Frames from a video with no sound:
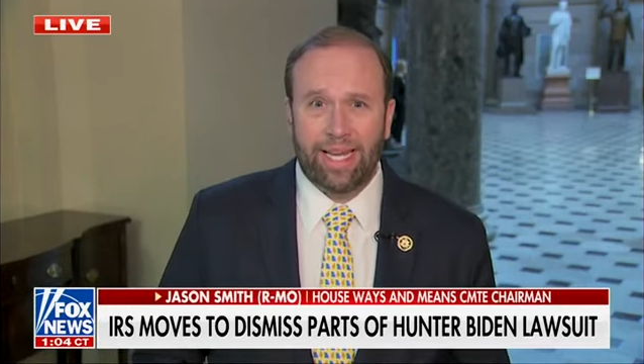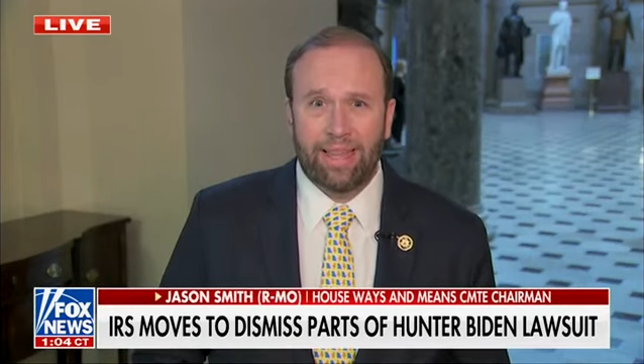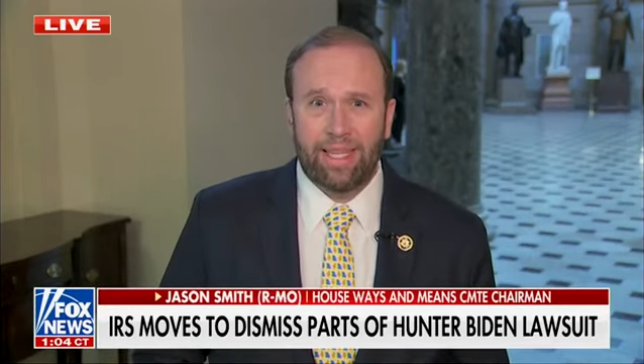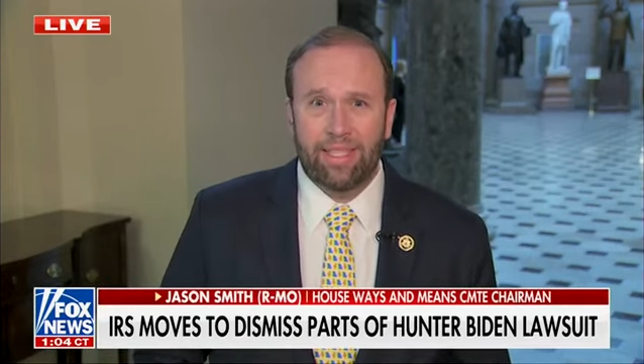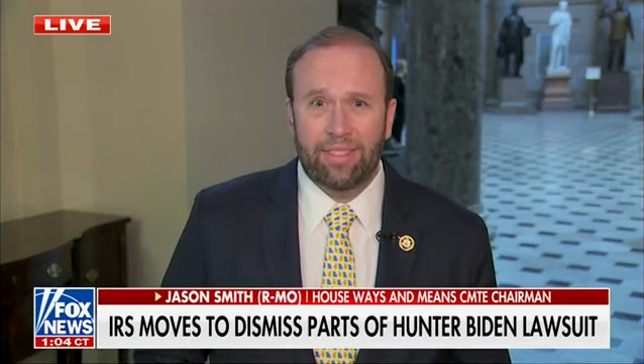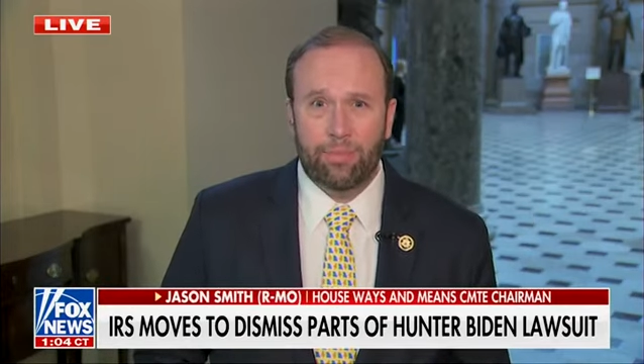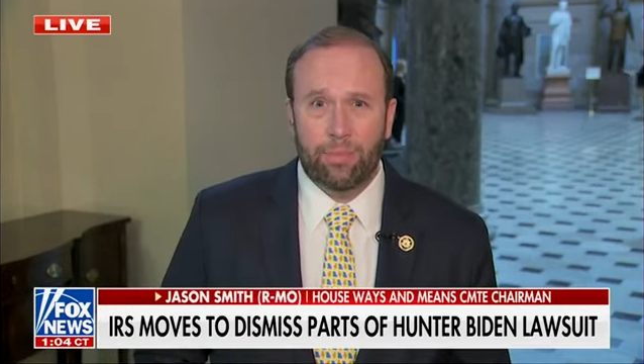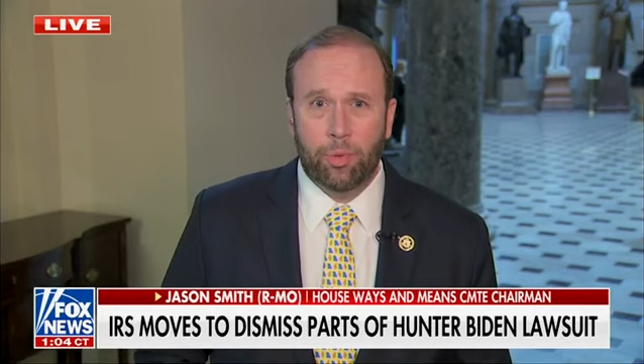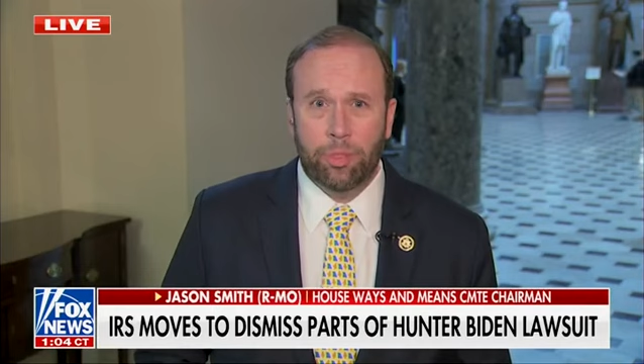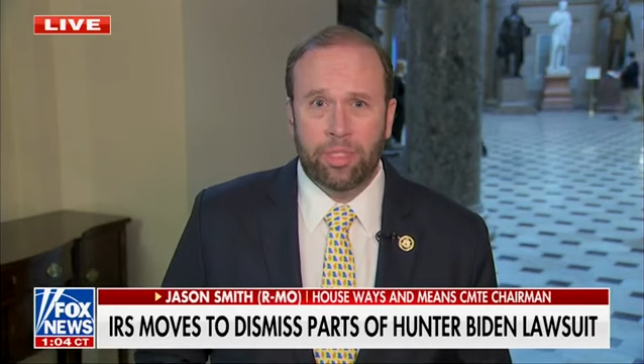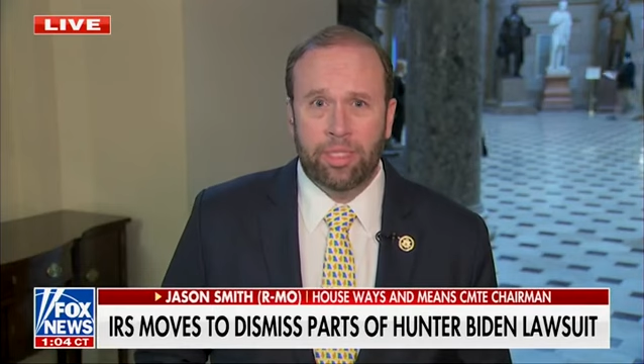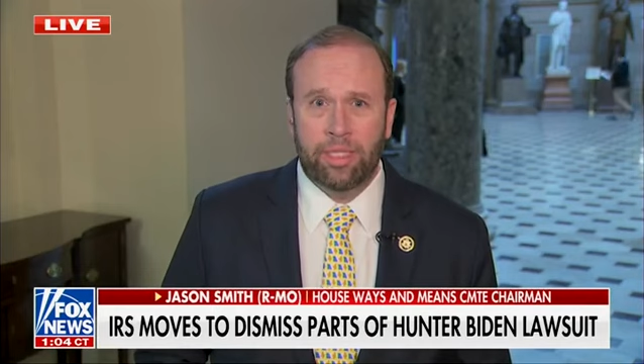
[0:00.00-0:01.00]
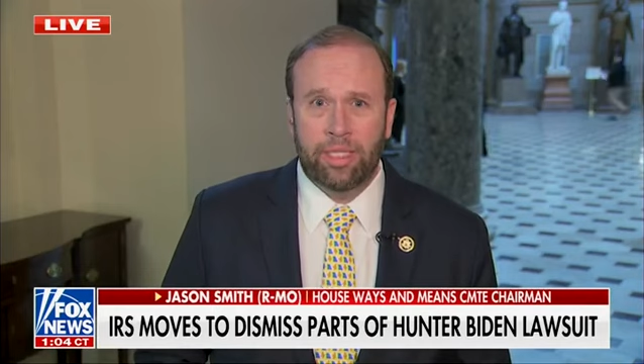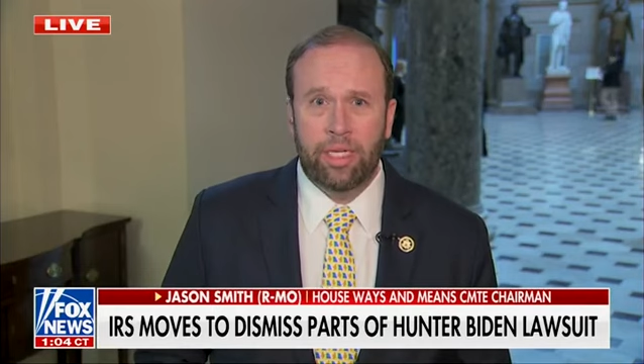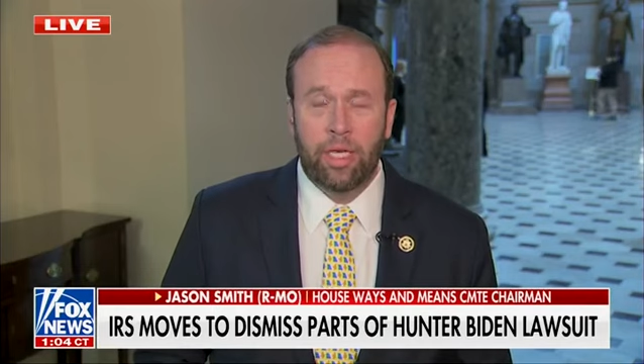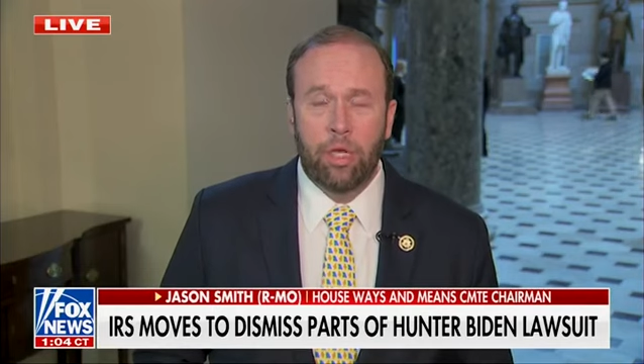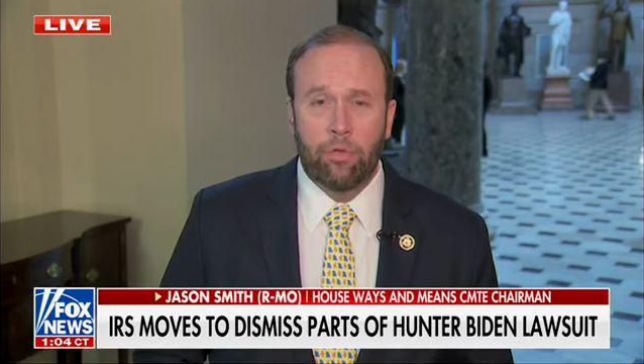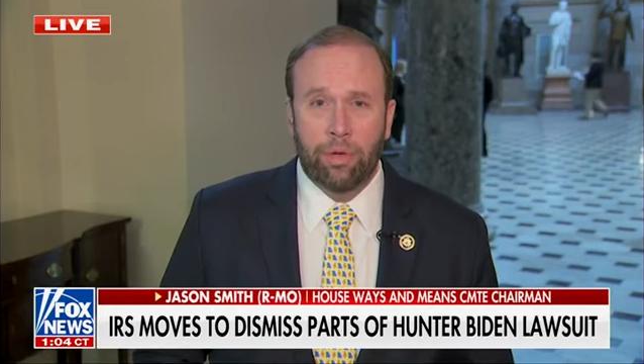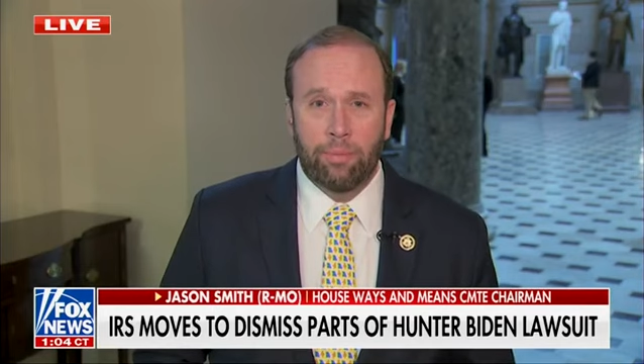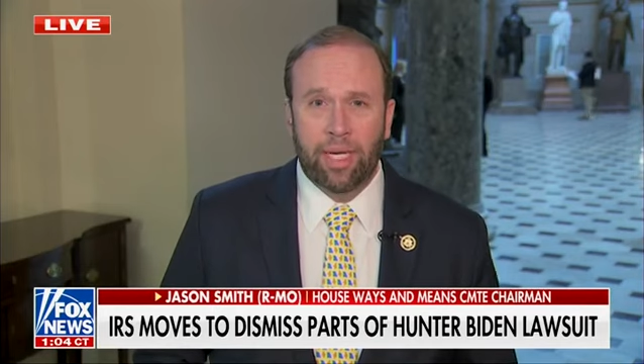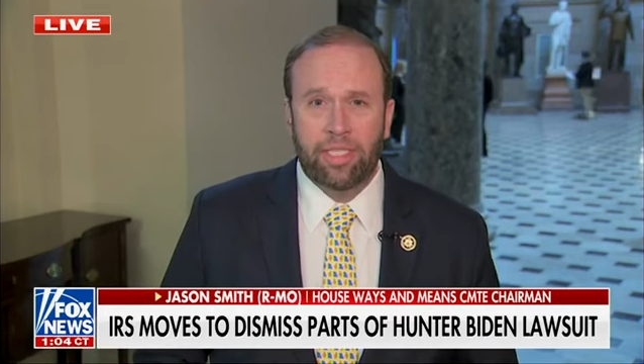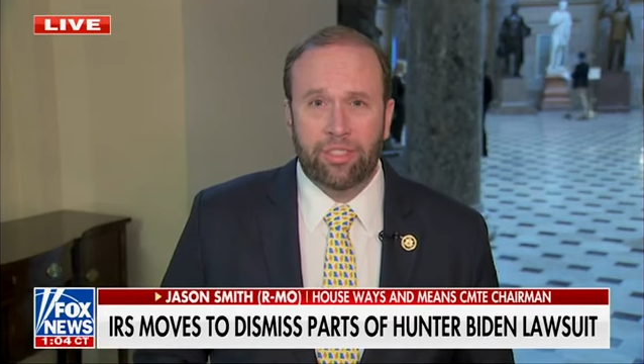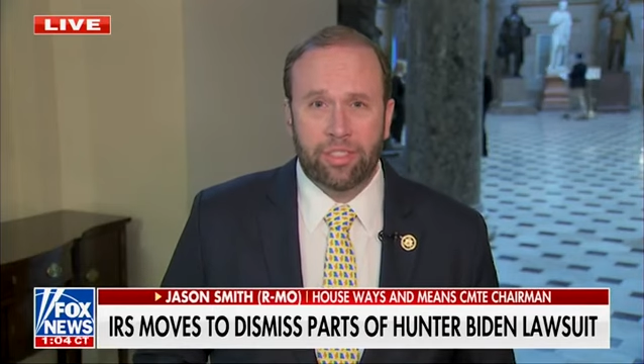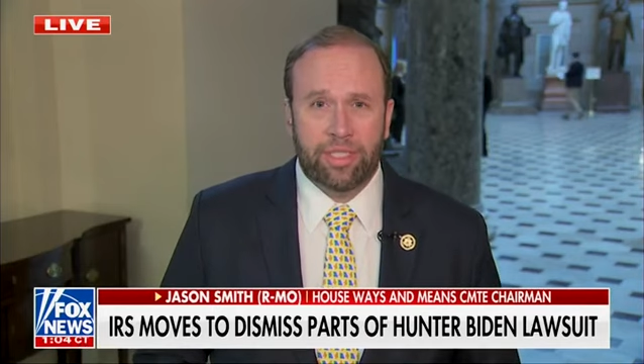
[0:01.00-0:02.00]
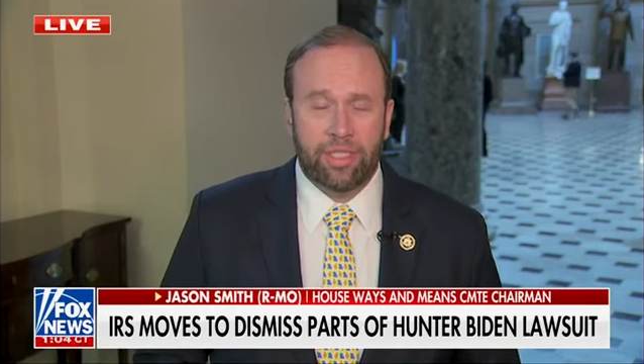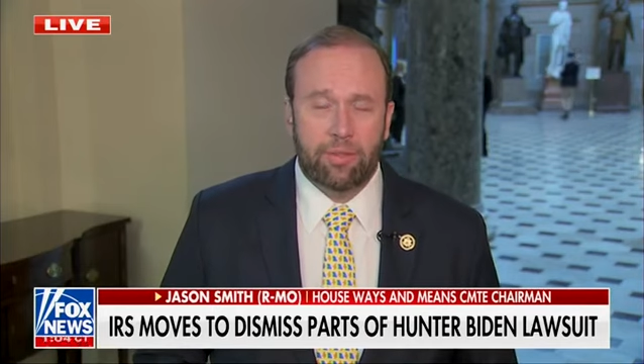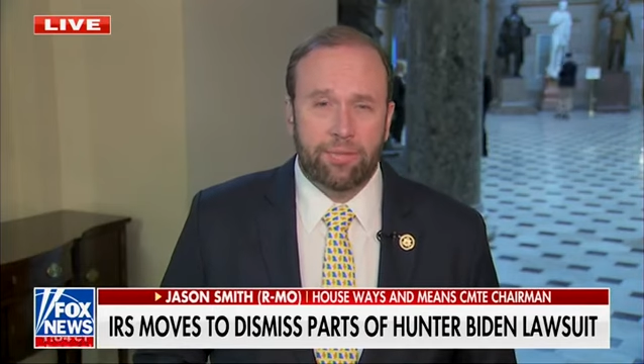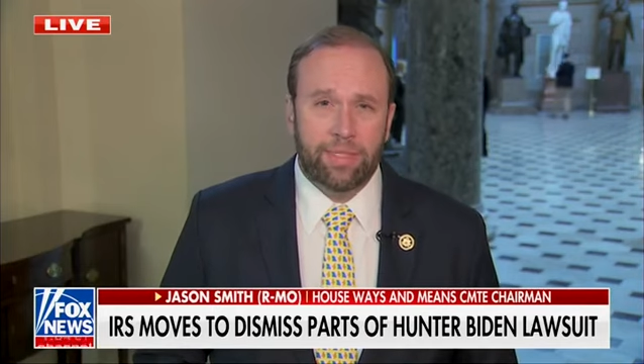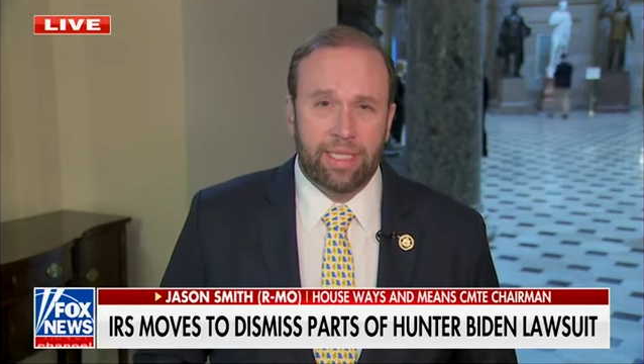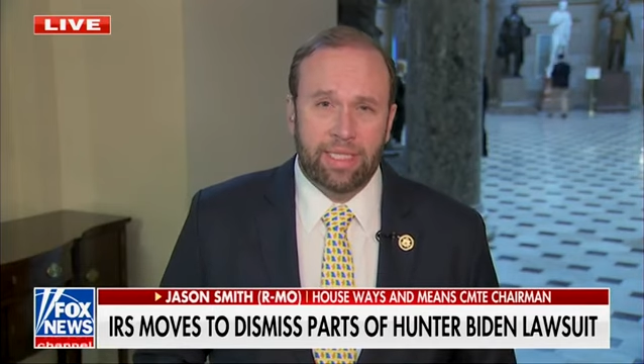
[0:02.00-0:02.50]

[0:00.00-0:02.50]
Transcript: I think it's important to remind ourselves,